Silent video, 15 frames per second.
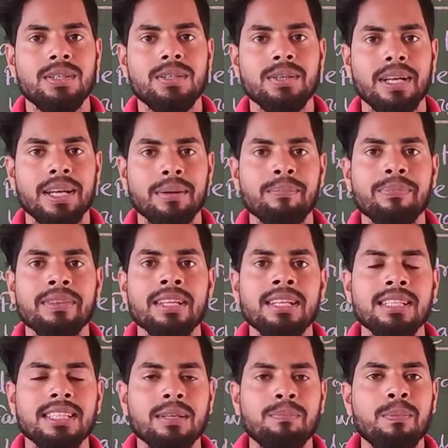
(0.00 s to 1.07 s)
Okay.
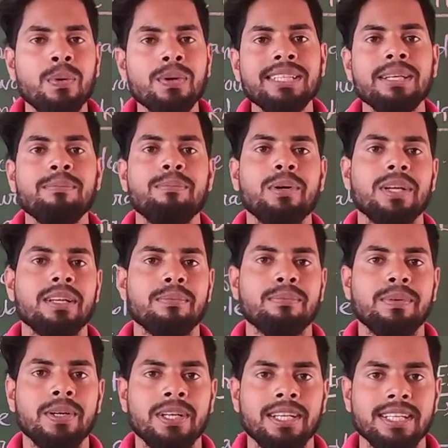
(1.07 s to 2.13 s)
The fourth important
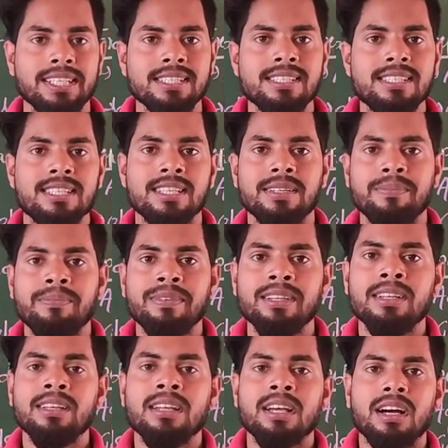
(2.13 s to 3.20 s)
point is
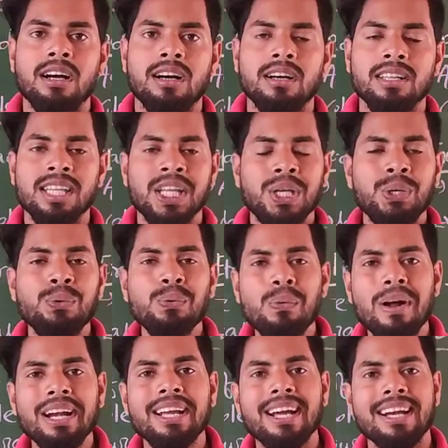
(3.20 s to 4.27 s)
no
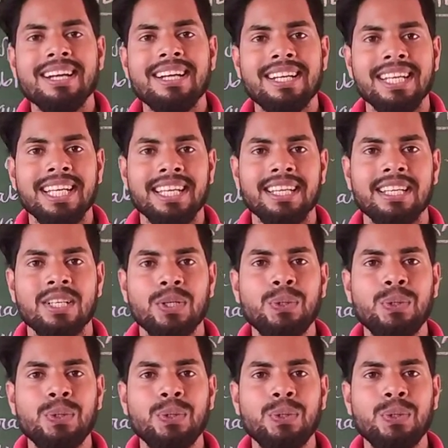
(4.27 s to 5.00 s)
one country